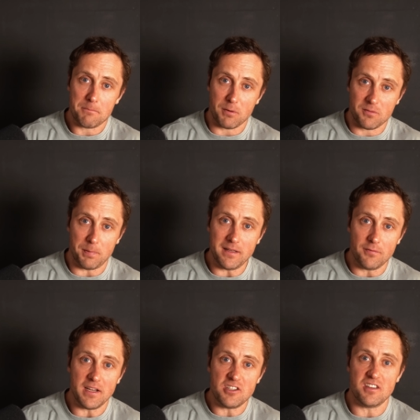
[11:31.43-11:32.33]

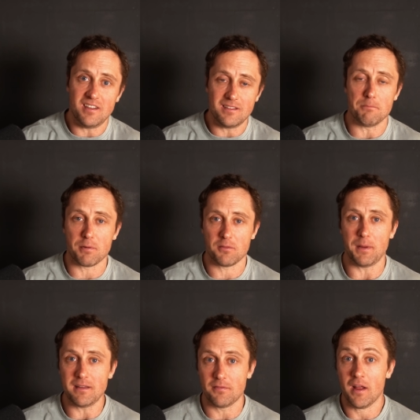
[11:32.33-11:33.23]
perspective, energy system
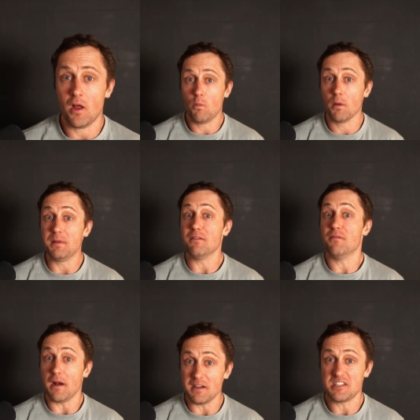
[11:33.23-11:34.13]
perspective, will be
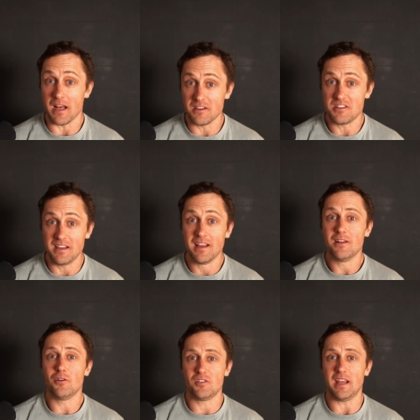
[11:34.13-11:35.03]
very challenging,
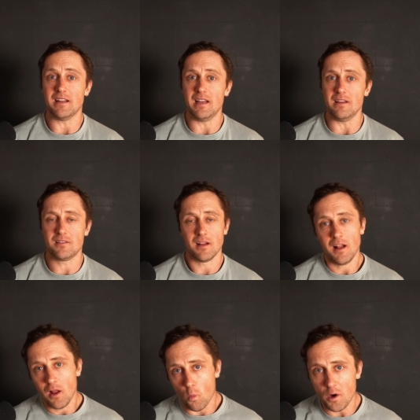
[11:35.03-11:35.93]
to say the least.
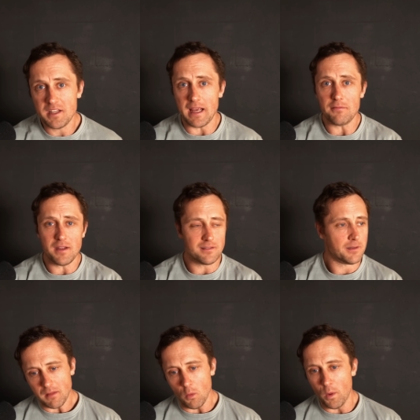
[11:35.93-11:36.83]
One caveat,
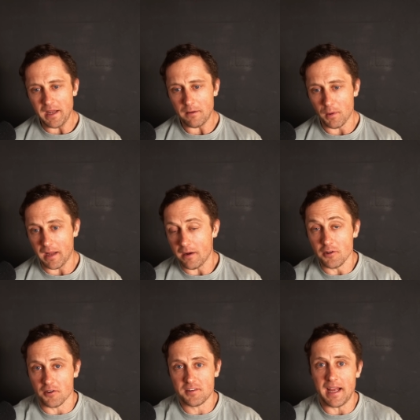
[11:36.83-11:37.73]
what I
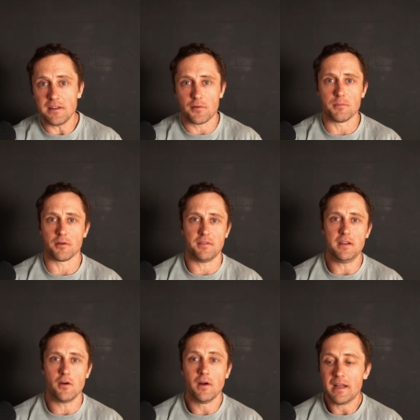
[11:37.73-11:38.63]
understand from her
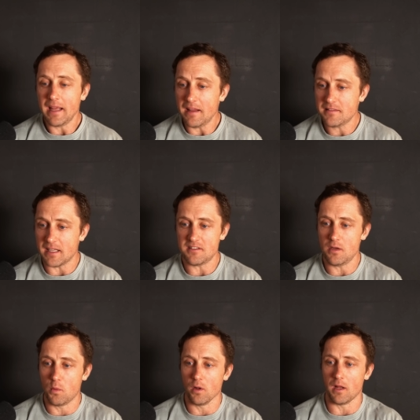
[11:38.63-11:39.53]
video, is that
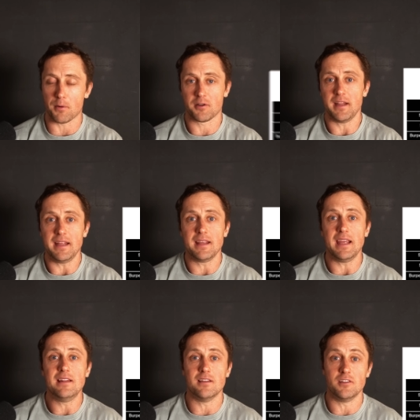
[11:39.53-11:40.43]
she will partake
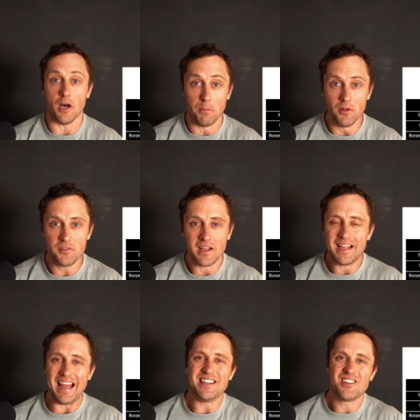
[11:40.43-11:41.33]
in the doubles,
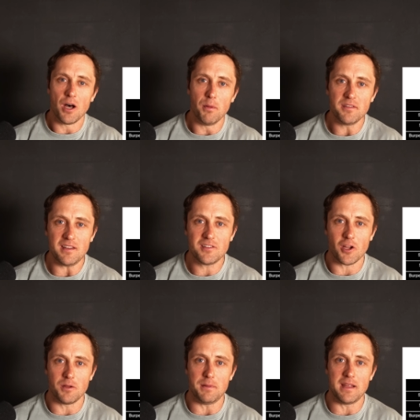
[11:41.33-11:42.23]
and the doubles is
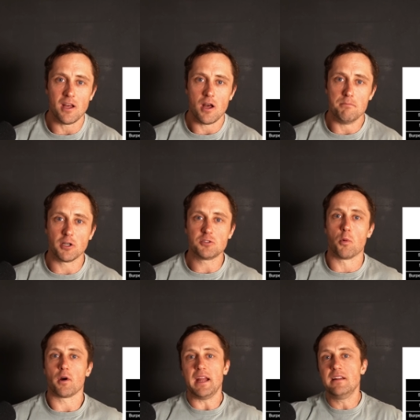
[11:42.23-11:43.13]
going to be much
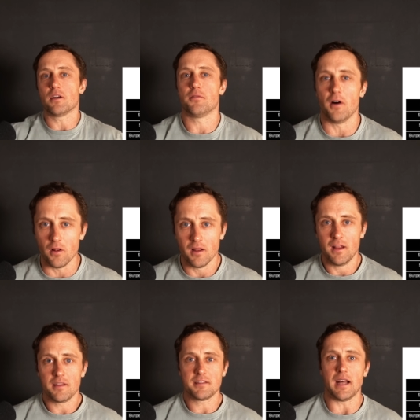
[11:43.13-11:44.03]
more interval
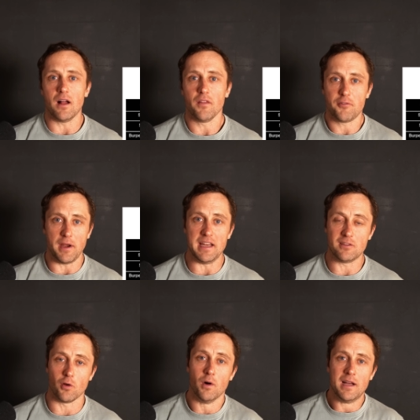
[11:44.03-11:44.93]
style training.
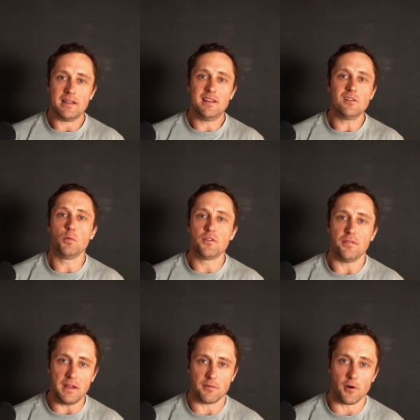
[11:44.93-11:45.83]
So this would
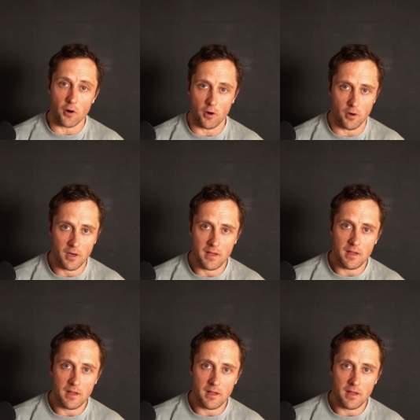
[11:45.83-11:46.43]
favor her